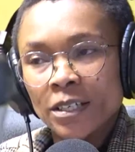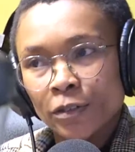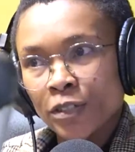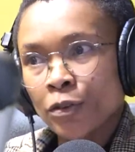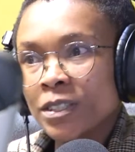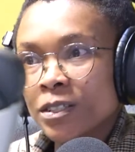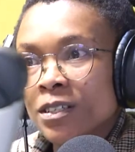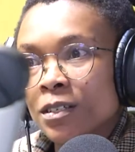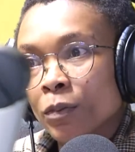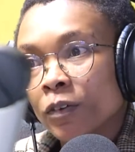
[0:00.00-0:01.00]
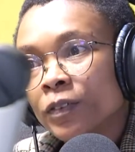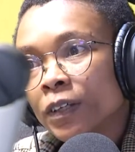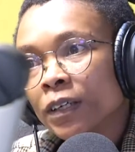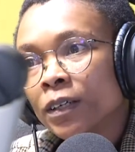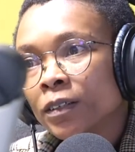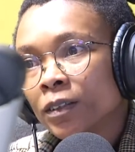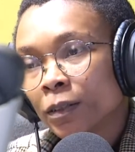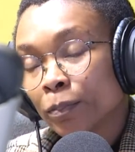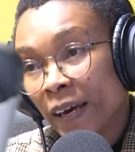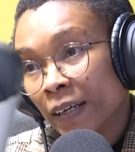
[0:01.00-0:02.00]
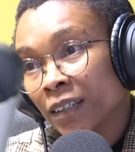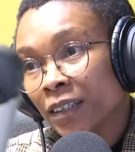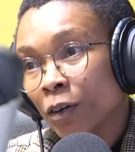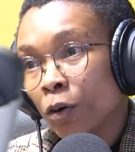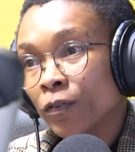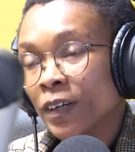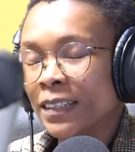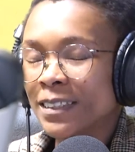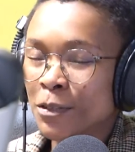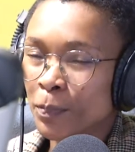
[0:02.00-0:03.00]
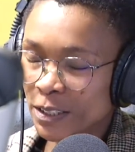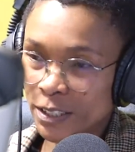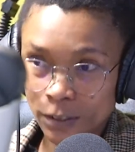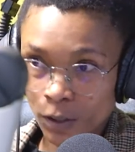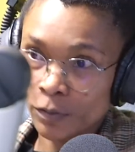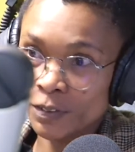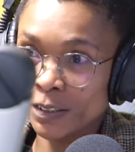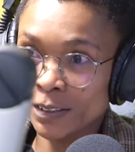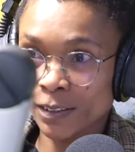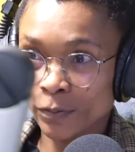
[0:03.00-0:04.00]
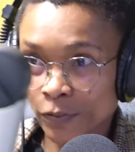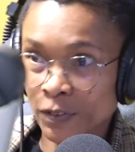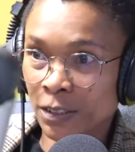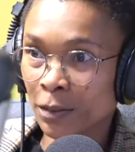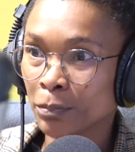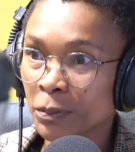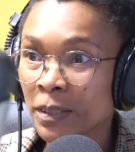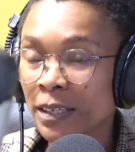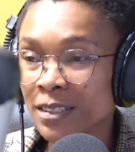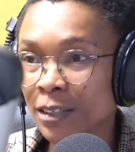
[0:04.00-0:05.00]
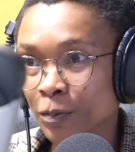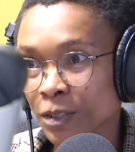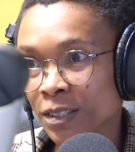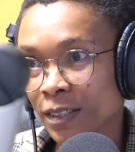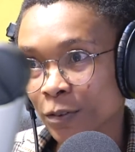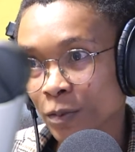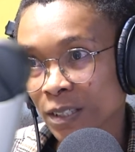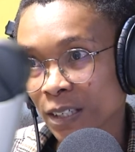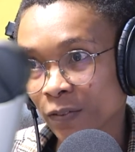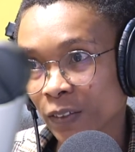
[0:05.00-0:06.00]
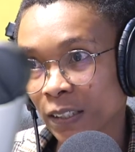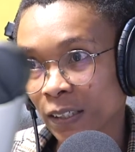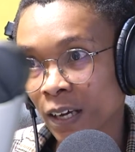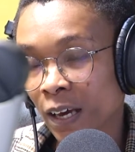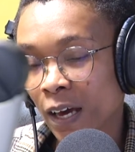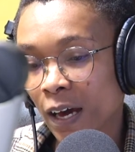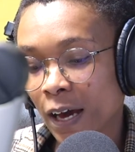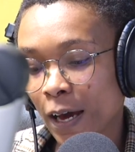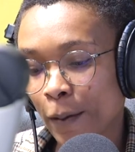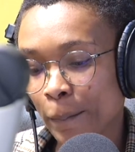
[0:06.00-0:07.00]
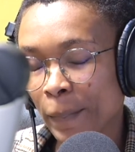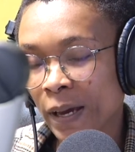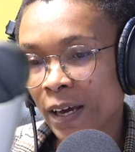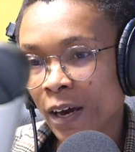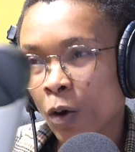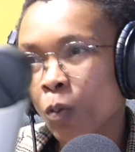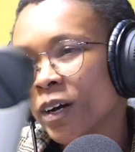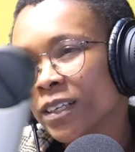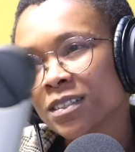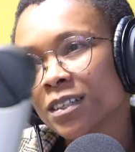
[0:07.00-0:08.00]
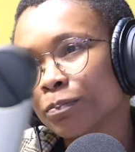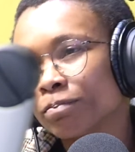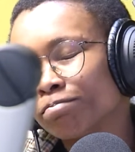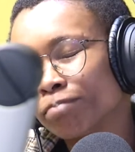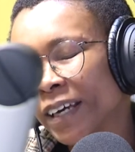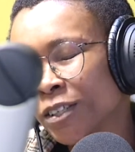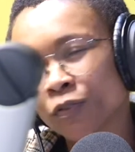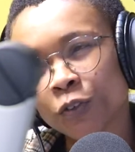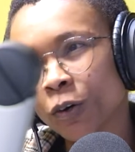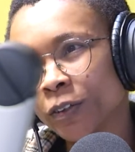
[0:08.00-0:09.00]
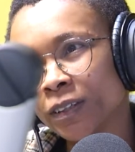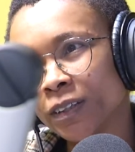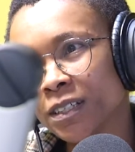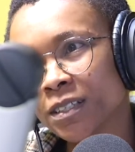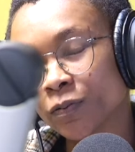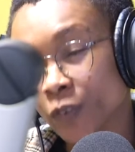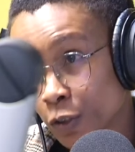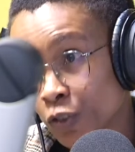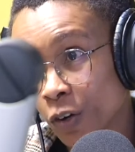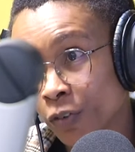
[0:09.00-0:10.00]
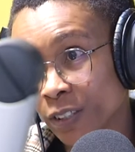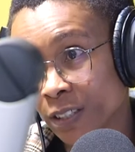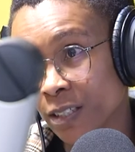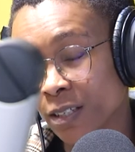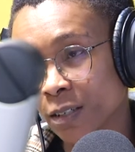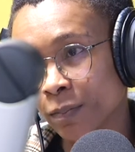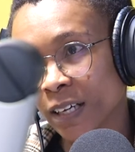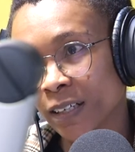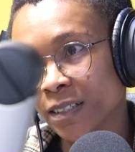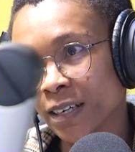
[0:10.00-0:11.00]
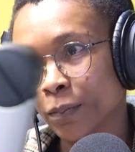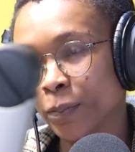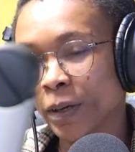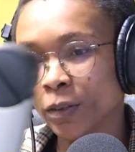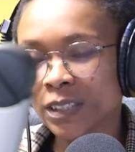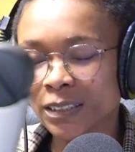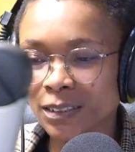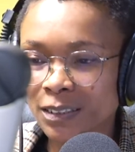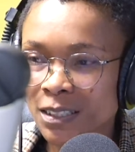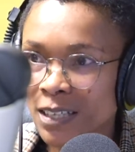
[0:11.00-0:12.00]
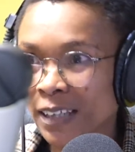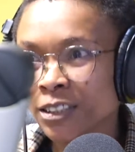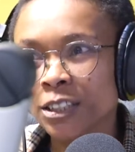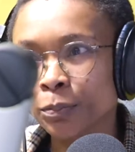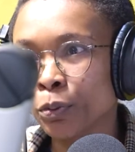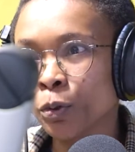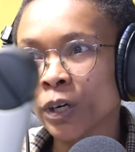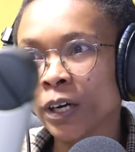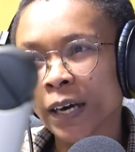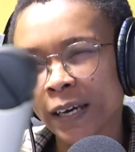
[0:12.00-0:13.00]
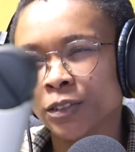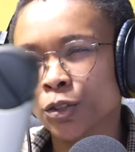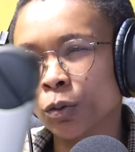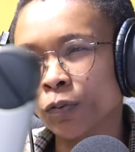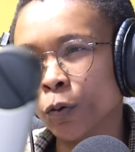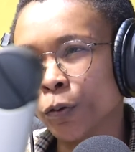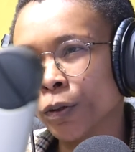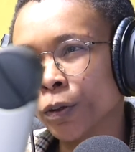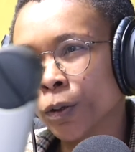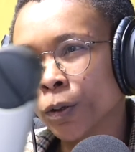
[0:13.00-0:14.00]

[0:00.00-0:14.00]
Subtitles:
serious criticism of the bank of late, especially after the 50 BPS that was given. What is the bank's view on this very strong criticism that has come about, that it's anti-poor and so forth?